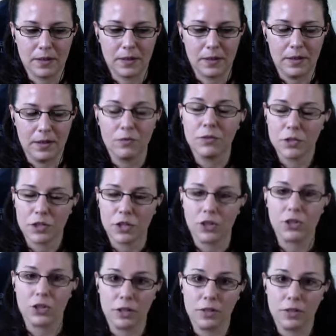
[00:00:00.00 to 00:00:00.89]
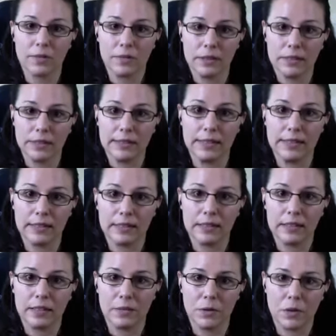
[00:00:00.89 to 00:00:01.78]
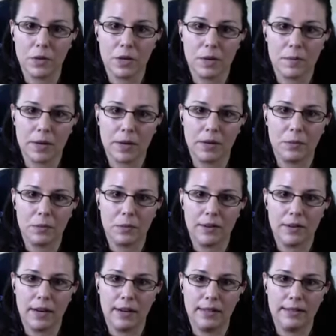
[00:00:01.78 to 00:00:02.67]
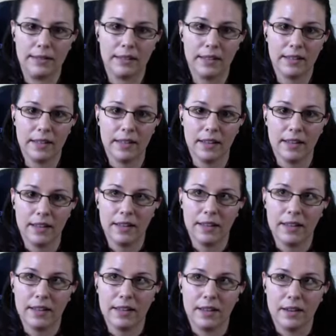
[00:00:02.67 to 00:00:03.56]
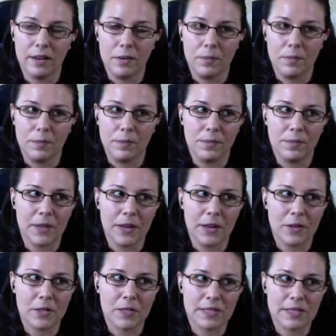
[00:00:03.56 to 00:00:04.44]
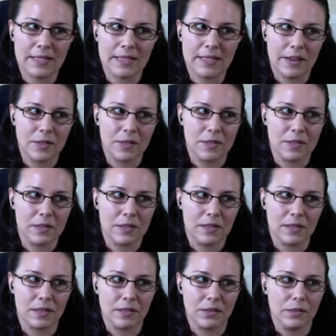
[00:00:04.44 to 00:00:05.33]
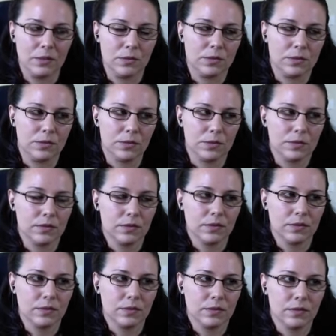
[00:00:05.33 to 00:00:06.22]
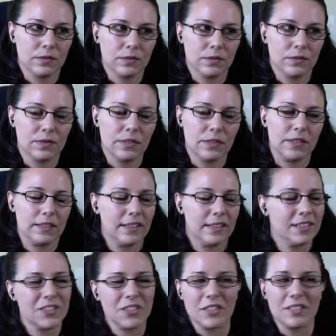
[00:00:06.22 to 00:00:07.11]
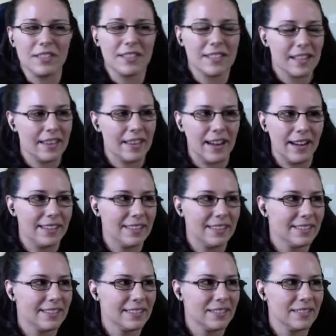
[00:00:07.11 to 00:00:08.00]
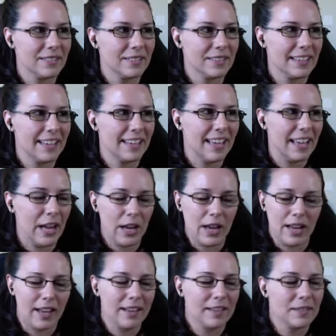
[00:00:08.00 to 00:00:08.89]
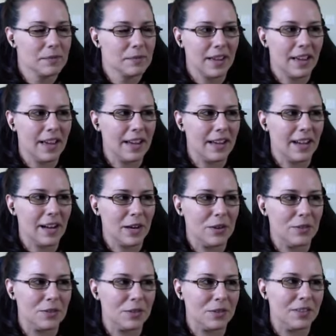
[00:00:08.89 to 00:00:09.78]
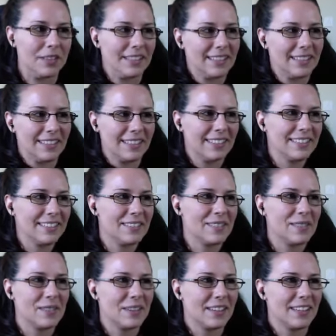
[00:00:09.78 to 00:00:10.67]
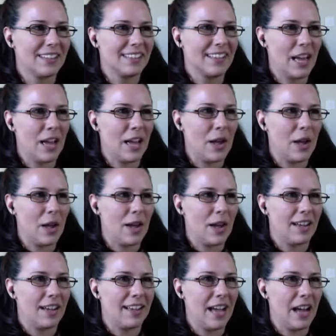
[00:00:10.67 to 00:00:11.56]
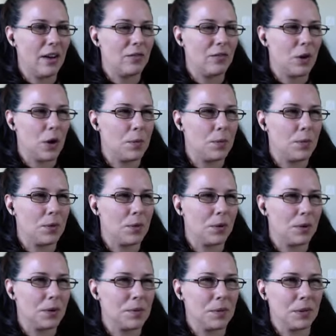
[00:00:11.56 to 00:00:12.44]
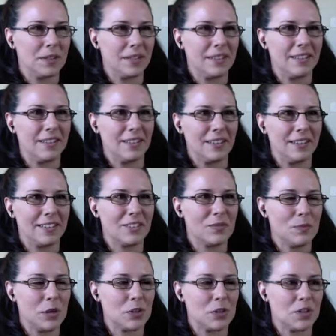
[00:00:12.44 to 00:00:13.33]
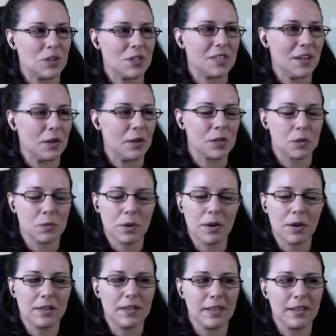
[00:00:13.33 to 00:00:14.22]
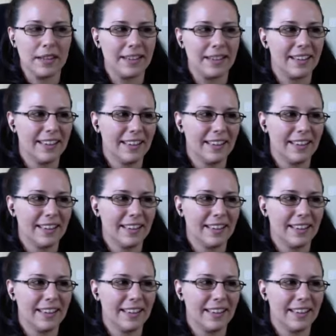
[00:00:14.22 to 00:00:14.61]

infrastructure, really. Like if you think about it, we've had thousands and thousands of, or I shouldn't say that. I kind of like have a poor ability to like measure scale. So it's probably like